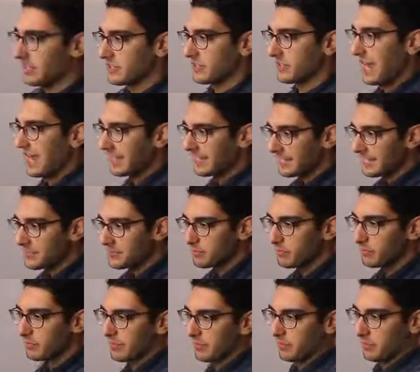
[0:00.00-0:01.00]
is at least
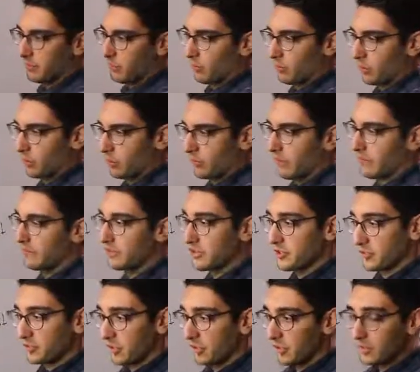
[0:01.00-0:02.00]
moving from a world of
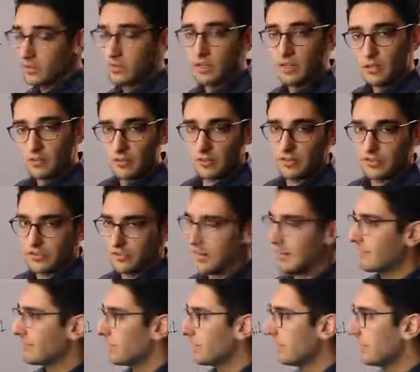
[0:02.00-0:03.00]
sprawl, where things are
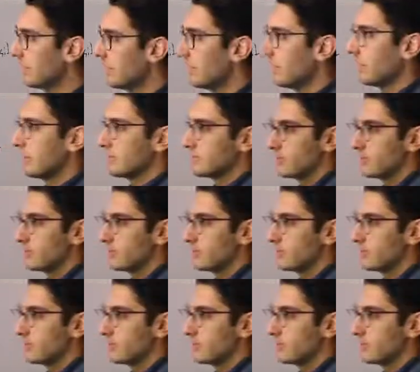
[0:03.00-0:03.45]
everywhere,